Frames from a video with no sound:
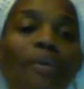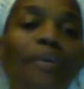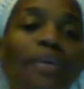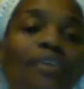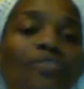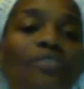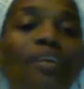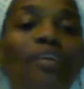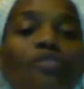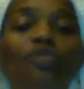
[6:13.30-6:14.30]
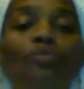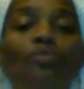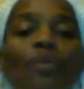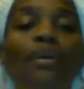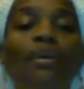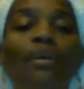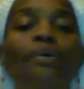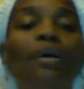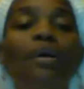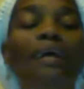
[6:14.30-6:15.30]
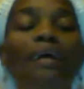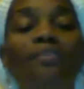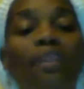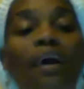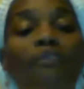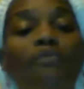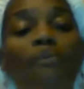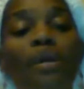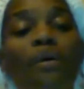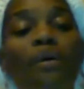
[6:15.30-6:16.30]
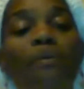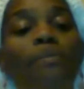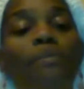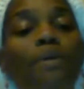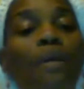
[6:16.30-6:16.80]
was very interesting to hear and to learn from him